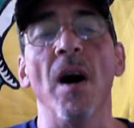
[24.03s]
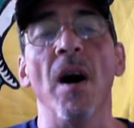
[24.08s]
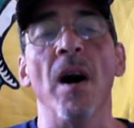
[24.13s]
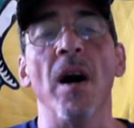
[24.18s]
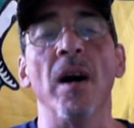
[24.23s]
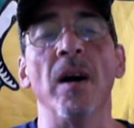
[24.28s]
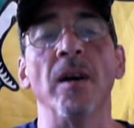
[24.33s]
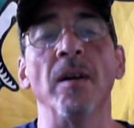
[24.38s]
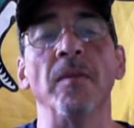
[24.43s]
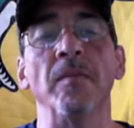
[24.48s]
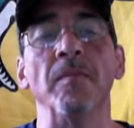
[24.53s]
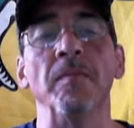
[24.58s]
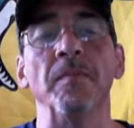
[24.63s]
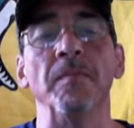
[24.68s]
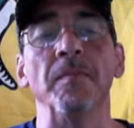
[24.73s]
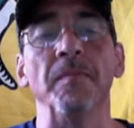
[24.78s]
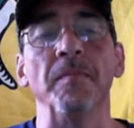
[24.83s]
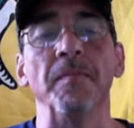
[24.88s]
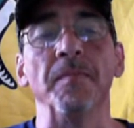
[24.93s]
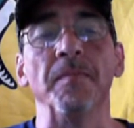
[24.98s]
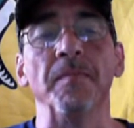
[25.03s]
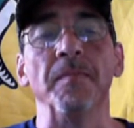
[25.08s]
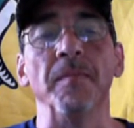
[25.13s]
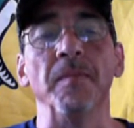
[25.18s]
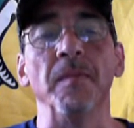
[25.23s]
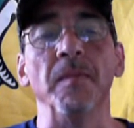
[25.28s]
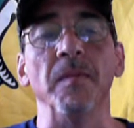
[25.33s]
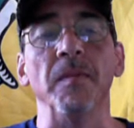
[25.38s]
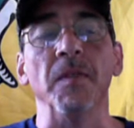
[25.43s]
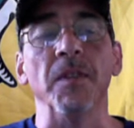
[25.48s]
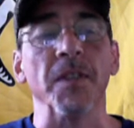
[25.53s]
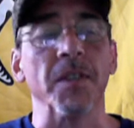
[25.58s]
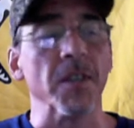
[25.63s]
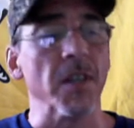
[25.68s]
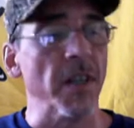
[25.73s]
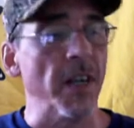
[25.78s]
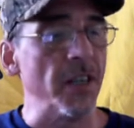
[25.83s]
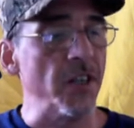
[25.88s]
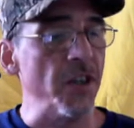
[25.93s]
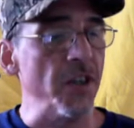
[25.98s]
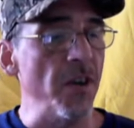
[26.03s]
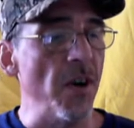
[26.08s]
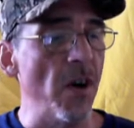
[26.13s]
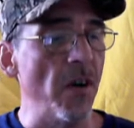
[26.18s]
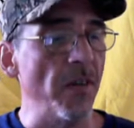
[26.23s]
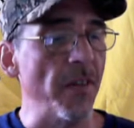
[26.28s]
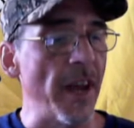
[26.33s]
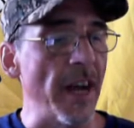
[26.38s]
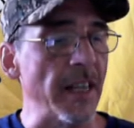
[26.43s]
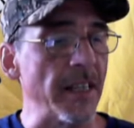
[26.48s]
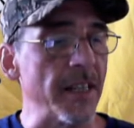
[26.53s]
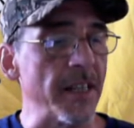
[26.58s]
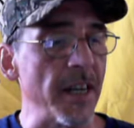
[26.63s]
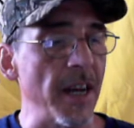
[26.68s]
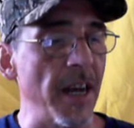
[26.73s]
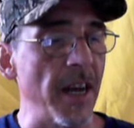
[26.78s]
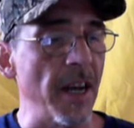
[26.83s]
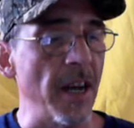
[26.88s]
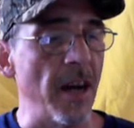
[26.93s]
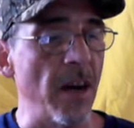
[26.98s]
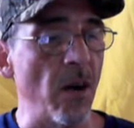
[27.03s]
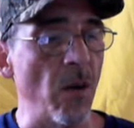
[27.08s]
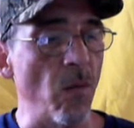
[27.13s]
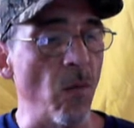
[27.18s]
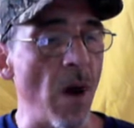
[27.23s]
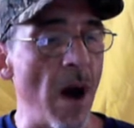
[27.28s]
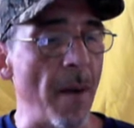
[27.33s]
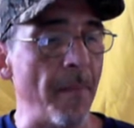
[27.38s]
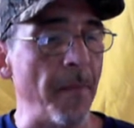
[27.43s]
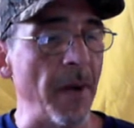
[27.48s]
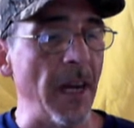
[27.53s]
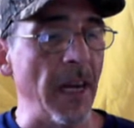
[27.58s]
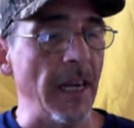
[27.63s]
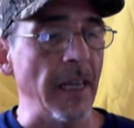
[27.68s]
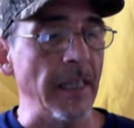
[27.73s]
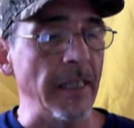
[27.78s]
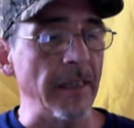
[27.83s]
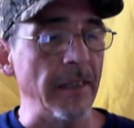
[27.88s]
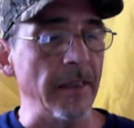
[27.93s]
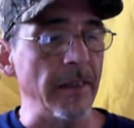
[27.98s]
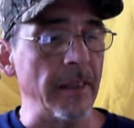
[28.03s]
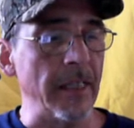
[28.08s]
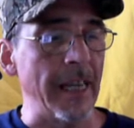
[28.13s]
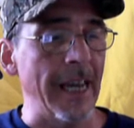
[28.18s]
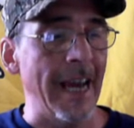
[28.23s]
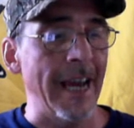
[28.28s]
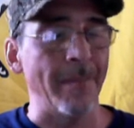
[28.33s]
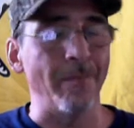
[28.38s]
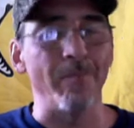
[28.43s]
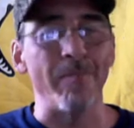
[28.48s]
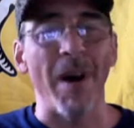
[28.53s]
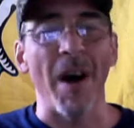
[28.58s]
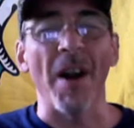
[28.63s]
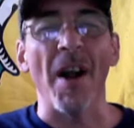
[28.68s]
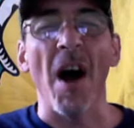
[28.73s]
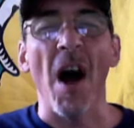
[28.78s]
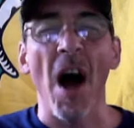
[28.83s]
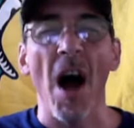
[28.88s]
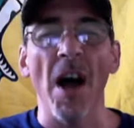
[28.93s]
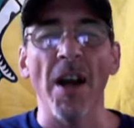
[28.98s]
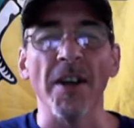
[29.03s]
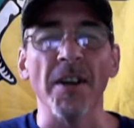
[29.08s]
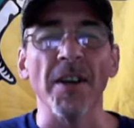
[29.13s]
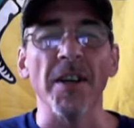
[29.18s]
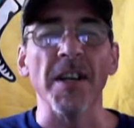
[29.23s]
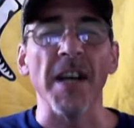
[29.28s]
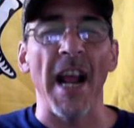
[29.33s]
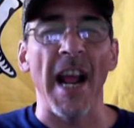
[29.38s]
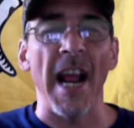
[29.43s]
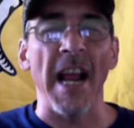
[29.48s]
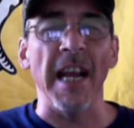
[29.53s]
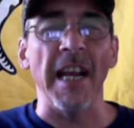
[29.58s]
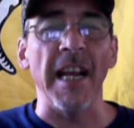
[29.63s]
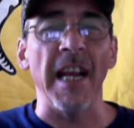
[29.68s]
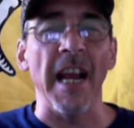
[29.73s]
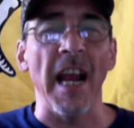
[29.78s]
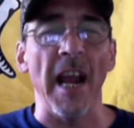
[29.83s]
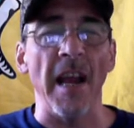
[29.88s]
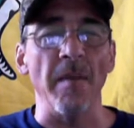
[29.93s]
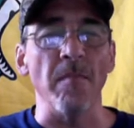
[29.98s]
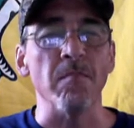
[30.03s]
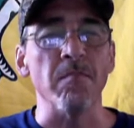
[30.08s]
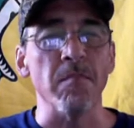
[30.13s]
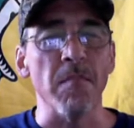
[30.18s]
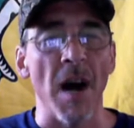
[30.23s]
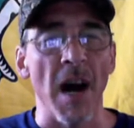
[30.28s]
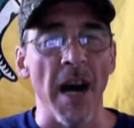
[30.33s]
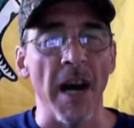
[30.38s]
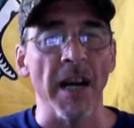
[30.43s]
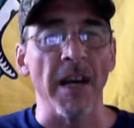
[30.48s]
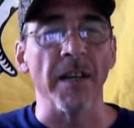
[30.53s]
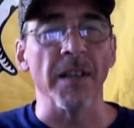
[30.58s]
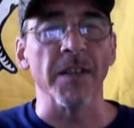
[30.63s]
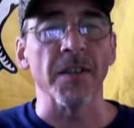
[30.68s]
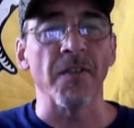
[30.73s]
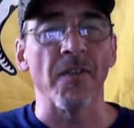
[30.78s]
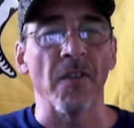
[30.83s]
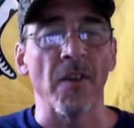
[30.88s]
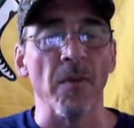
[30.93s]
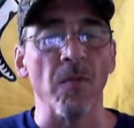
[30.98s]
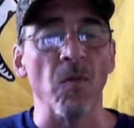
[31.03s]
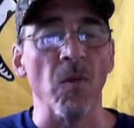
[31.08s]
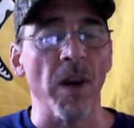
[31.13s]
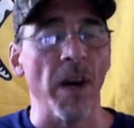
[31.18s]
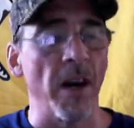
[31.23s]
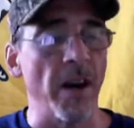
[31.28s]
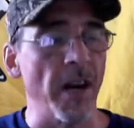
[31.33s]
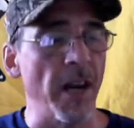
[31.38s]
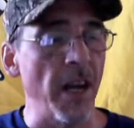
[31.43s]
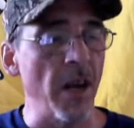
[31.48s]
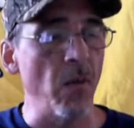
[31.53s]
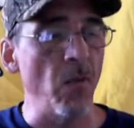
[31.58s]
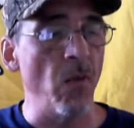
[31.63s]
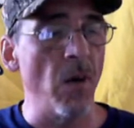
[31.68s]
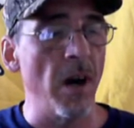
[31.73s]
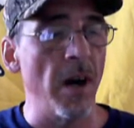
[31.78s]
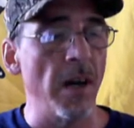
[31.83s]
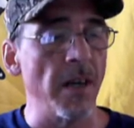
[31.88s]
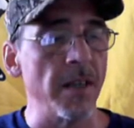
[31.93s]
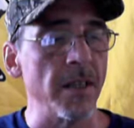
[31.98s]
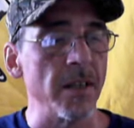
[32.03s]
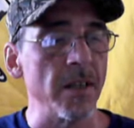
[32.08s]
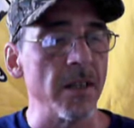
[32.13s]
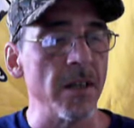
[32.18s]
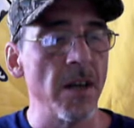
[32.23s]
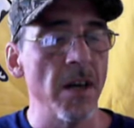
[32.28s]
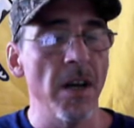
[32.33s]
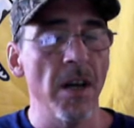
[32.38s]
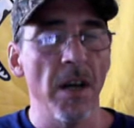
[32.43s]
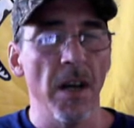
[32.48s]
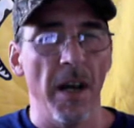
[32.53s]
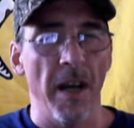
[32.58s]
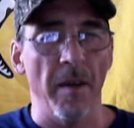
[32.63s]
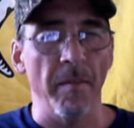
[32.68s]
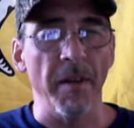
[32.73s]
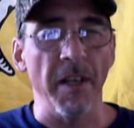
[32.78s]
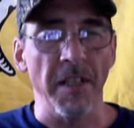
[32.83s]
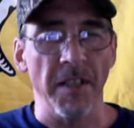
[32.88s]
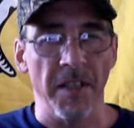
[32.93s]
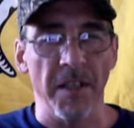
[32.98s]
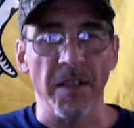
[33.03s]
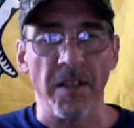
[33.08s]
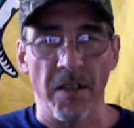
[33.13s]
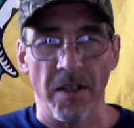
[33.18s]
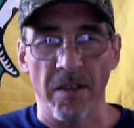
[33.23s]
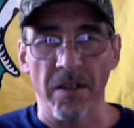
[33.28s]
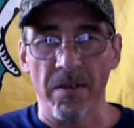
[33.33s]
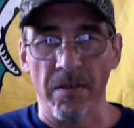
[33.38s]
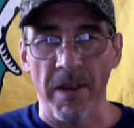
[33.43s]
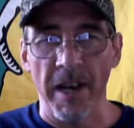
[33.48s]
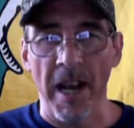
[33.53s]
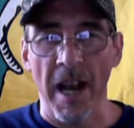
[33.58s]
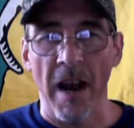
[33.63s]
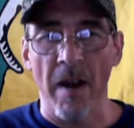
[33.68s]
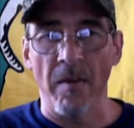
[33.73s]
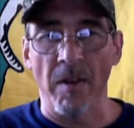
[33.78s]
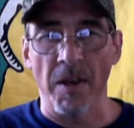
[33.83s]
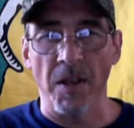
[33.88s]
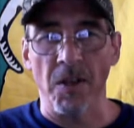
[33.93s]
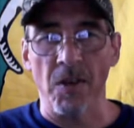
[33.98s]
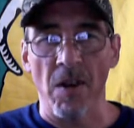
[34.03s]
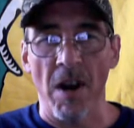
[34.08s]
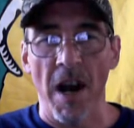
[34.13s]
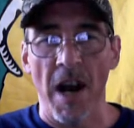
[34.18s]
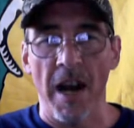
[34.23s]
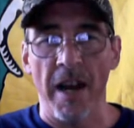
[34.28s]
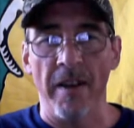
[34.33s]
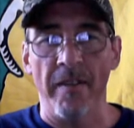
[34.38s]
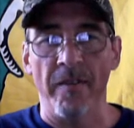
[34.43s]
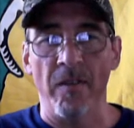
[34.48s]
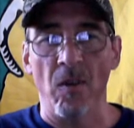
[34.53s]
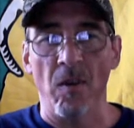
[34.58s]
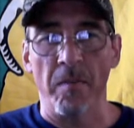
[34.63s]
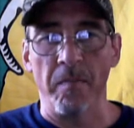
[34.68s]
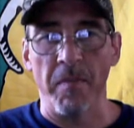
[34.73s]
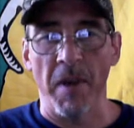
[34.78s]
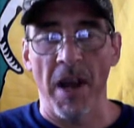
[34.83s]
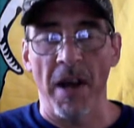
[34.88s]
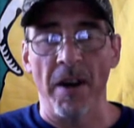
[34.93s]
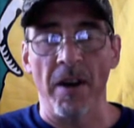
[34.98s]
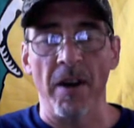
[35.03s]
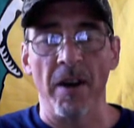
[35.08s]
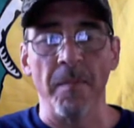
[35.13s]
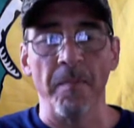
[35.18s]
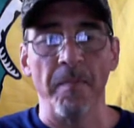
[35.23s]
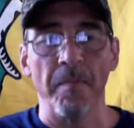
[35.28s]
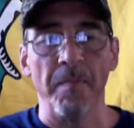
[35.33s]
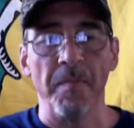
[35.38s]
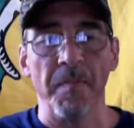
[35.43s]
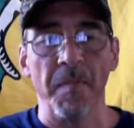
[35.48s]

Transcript: um, just to let you know, that's a uh, whopping about 188 miles from where he was. That means it's a three hour drive or better.